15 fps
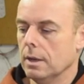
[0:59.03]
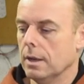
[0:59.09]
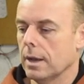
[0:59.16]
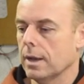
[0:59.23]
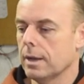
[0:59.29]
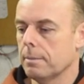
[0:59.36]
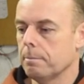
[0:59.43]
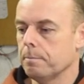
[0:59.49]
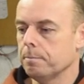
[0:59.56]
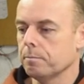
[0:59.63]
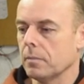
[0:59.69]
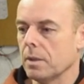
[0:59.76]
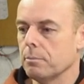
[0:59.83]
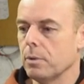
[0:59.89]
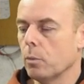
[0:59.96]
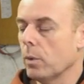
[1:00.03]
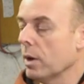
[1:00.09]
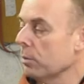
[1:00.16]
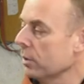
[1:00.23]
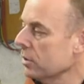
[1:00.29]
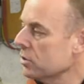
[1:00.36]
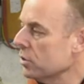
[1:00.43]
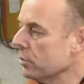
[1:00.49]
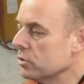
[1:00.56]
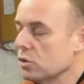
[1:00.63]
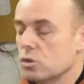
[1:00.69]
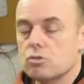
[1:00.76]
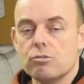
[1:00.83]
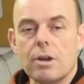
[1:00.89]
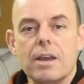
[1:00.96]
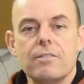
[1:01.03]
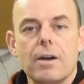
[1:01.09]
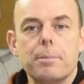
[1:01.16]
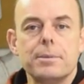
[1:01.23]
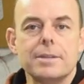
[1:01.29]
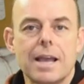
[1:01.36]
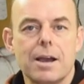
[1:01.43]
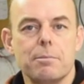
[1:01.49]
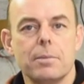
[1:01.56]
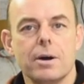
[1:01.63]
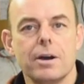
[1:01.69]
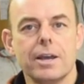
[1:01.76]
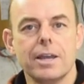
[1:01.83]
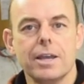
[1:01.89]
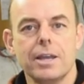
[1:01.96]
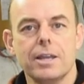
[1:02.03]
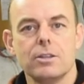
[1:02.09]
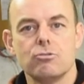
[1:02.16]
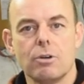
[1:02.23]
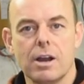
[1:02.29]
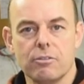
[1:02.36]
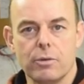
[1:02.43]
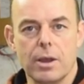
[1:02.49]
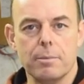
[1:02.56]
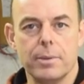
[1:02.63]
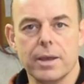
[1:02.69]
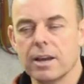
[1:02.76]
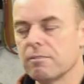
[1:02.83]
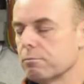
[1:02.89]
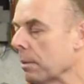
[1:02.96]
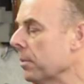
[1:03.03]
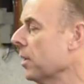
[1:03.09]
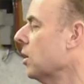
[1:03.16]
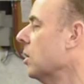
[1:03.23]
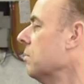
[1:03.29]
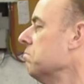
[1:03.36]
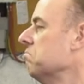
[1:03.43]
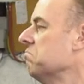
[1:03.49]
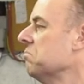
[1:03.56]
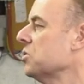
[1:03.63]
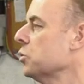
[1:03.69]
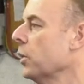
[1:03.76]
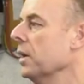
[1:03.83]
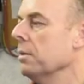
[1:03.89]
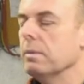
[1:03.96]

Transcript: Um, but what I want to do is just drive up and down my driveway a bit. I've probably got 20